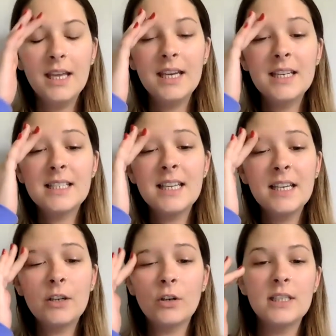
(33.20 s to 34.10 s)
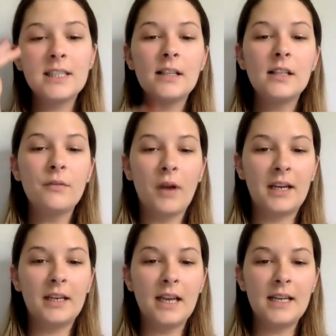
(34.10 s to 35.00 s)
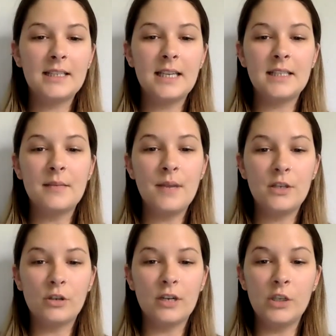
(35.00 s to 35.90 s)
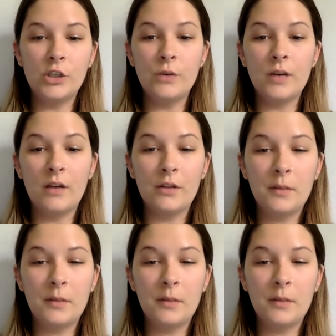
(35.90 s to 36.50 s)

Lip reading: It is increasingly recognized as a major issue in health